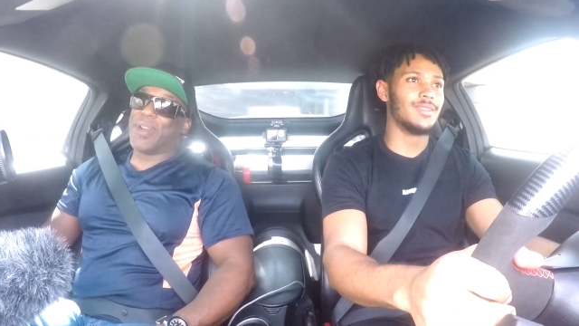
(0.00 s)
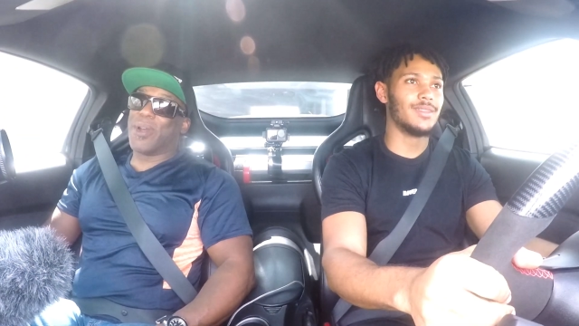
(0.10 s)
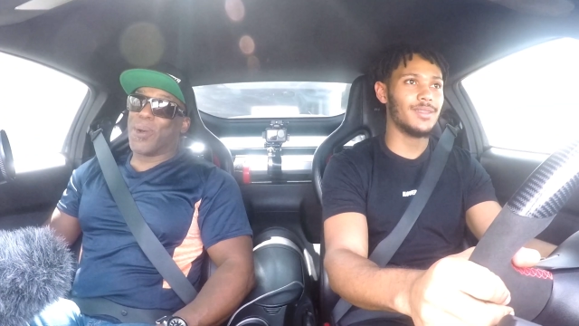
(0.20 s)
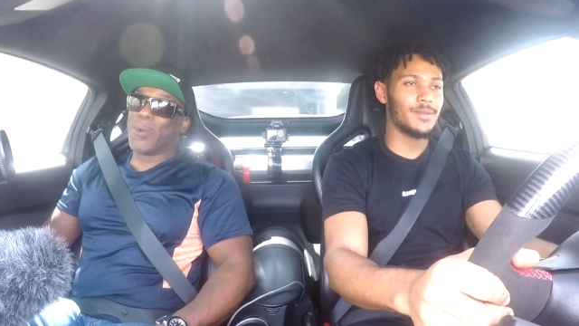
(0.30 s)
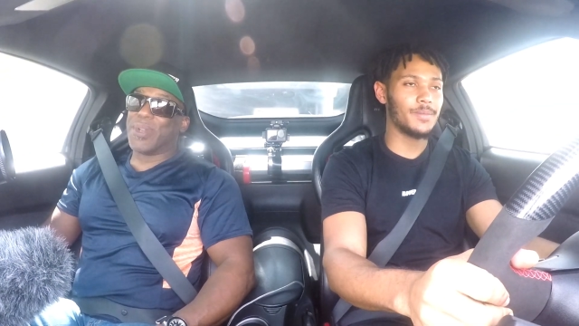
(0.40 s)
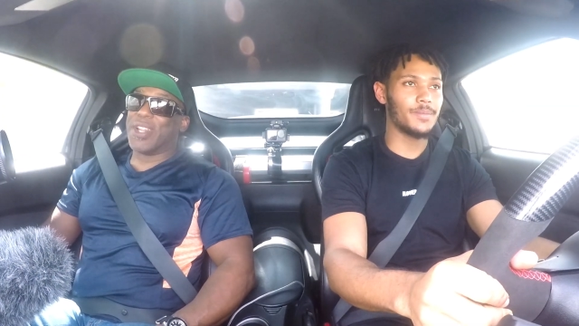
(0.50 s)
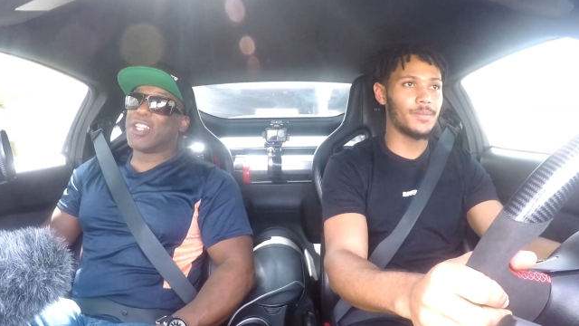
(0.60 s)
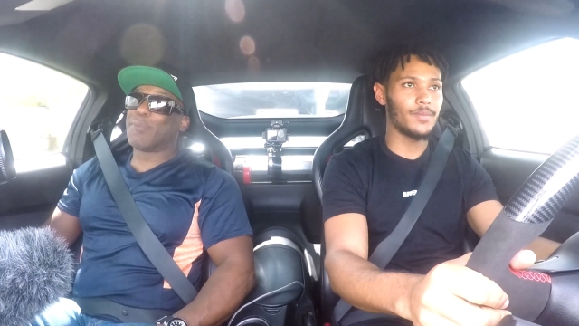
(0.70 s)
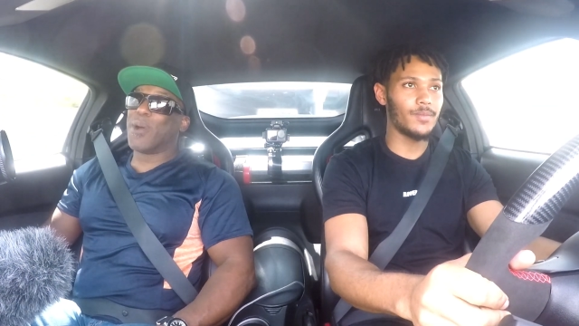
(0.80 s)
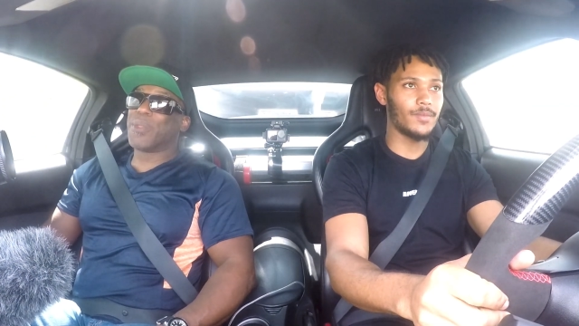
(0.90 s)
Speaker 1: whole
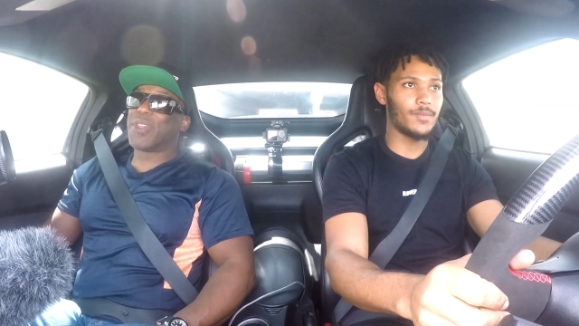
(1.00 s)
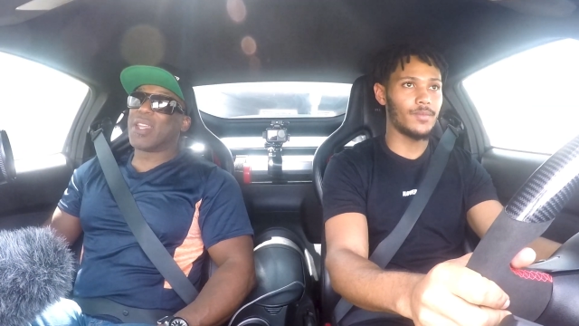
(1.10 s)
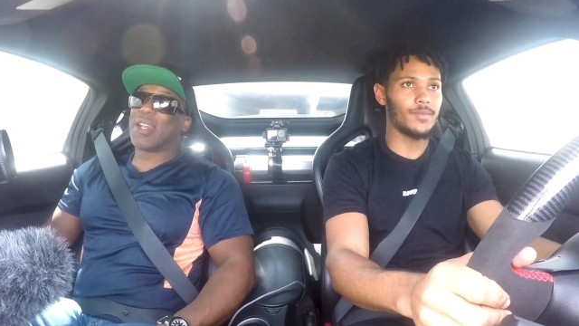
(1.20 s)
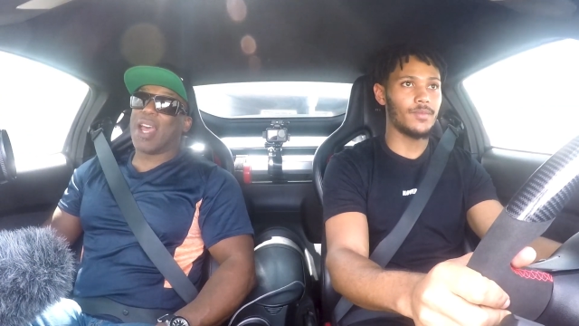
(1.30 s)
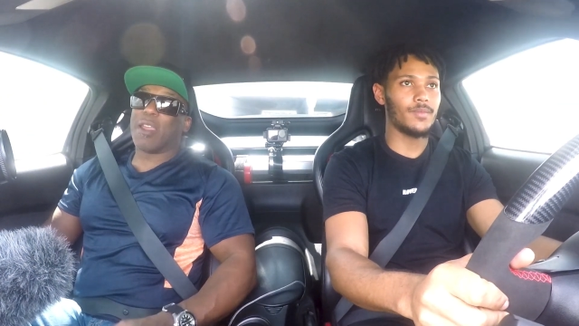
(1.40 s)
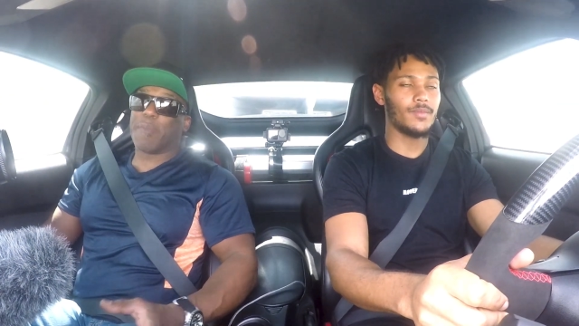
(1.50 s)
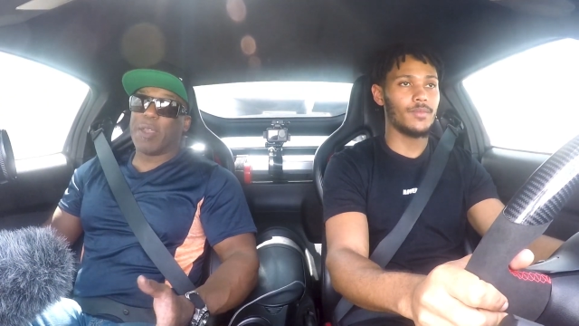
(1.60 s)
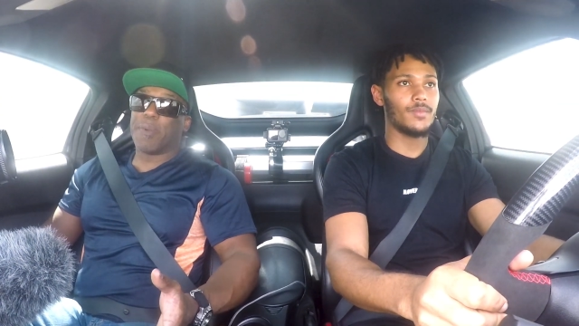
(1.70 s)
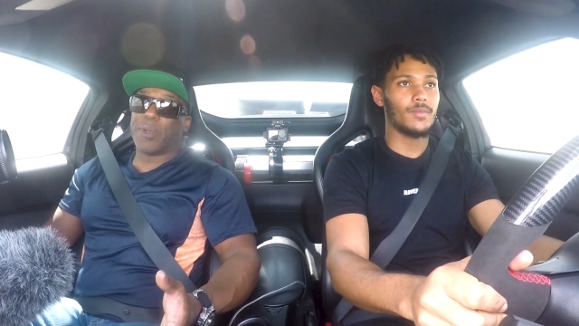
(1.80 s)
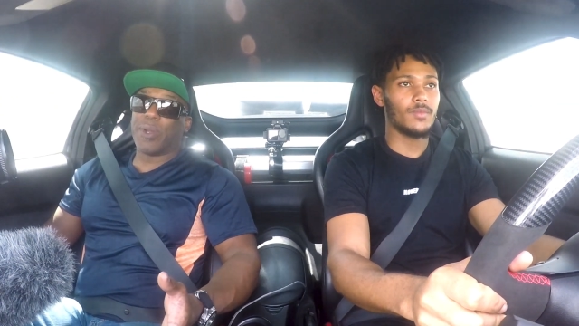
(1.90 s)
Nismo thing like
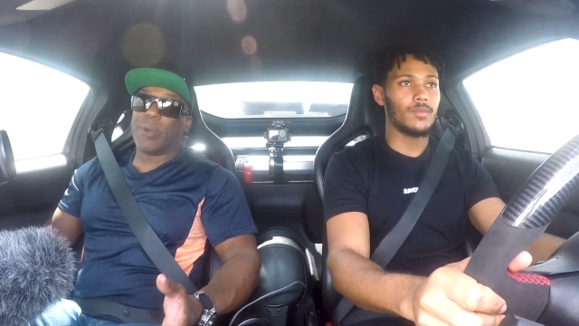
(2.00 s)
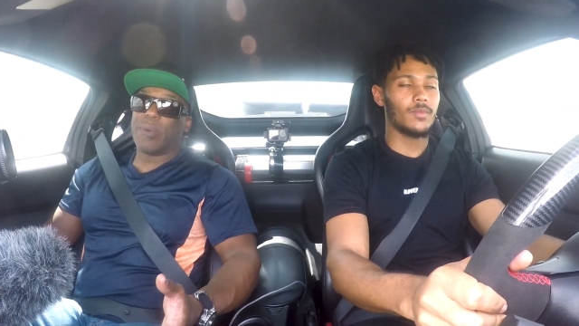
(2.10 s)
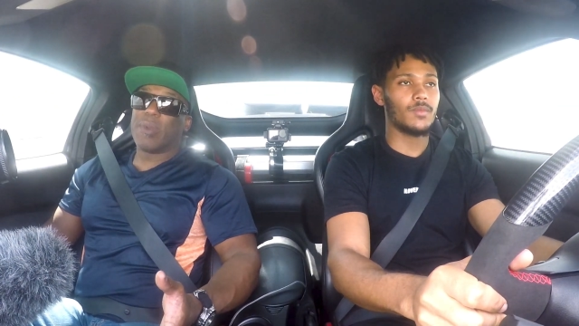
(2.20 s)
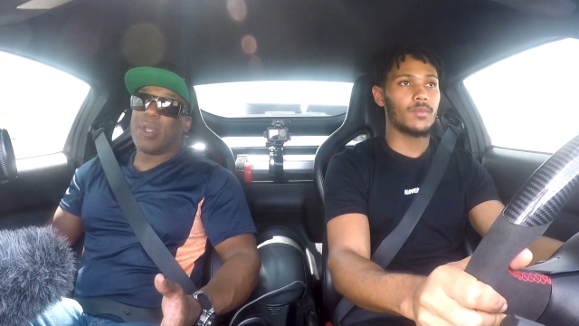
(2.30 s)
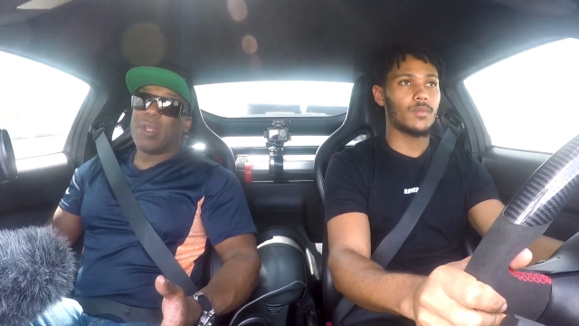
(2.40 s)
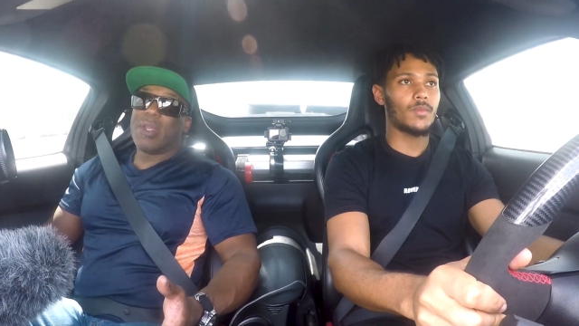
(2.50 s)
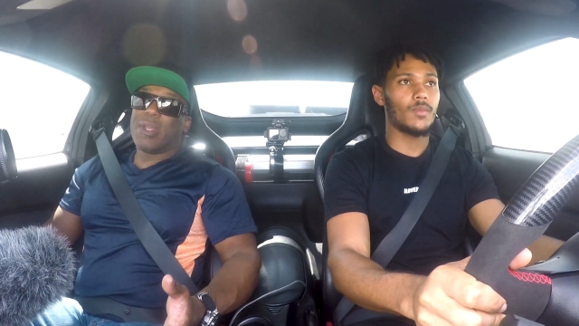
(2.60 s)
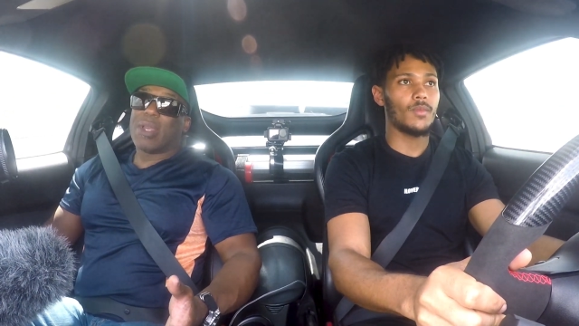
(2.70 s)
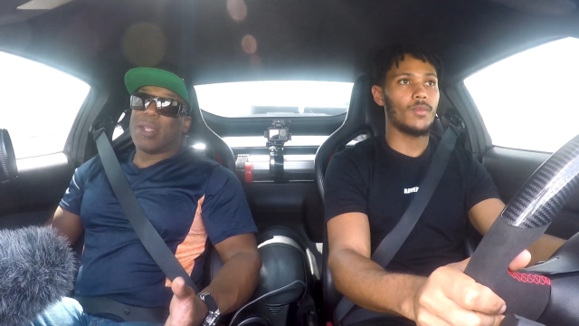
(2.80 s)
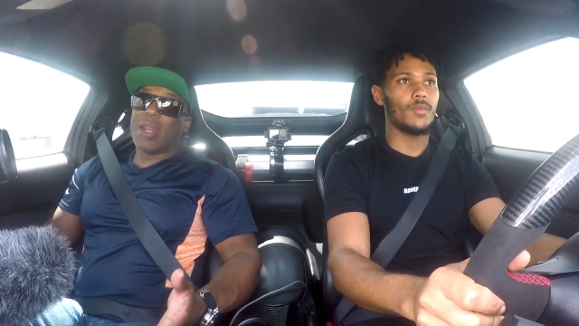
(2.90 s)
people do.